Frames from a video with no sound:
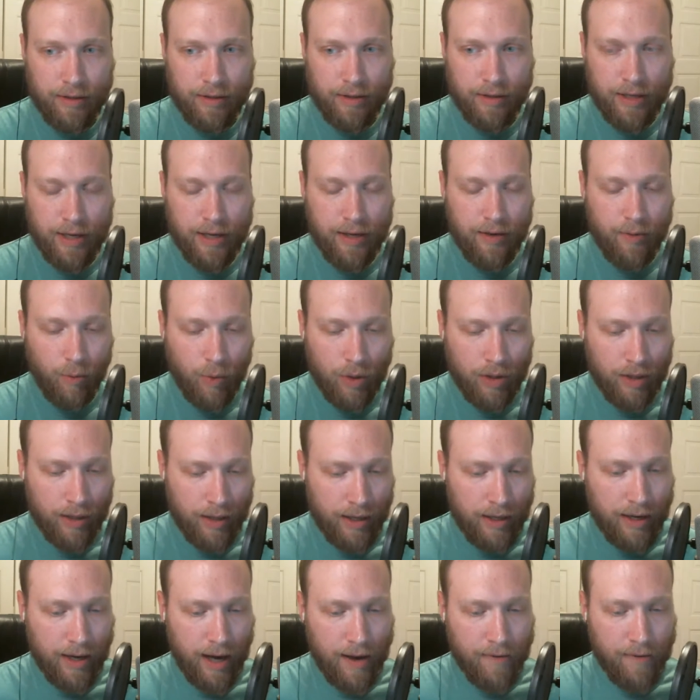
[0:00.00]
Yeah,
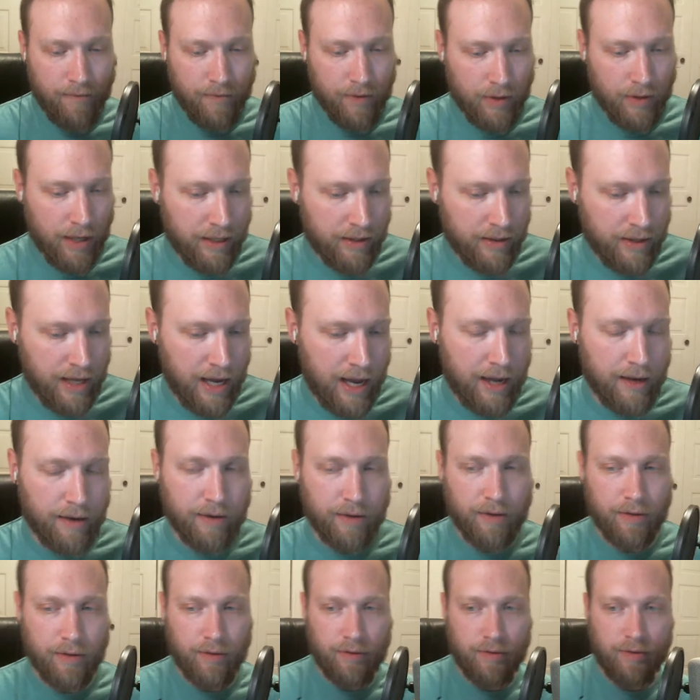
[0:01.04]
well, I feel like that
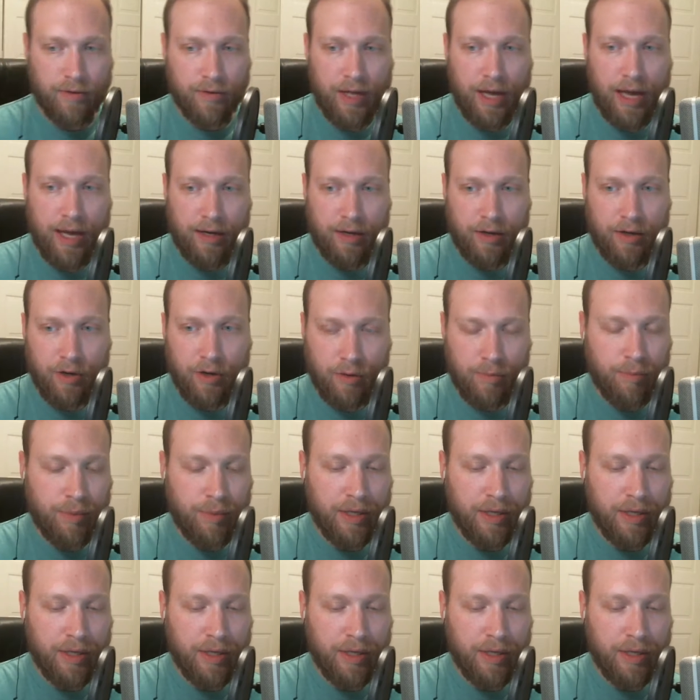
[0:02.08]
could